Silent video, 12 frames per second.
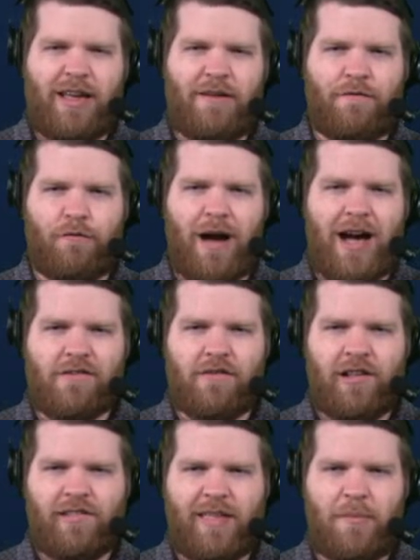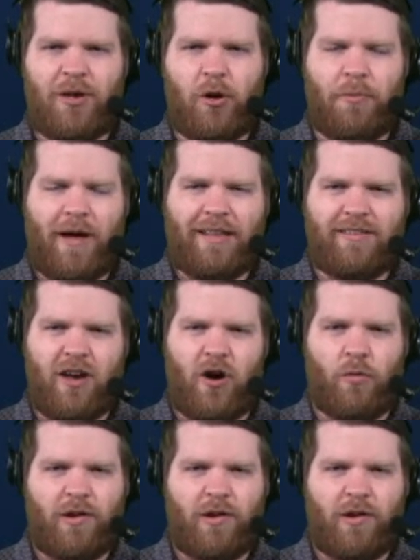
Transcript: he fractured his tibial plateau,